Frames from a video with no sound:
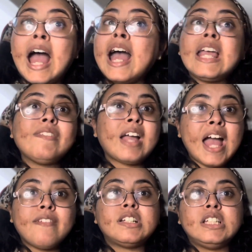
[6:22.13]
I even even
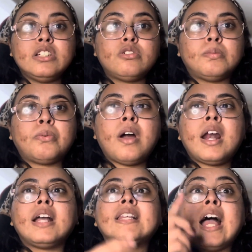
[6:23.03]
have a digital
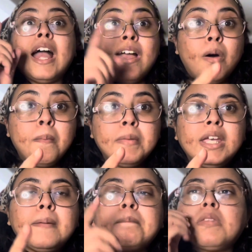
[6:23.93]
product that helped me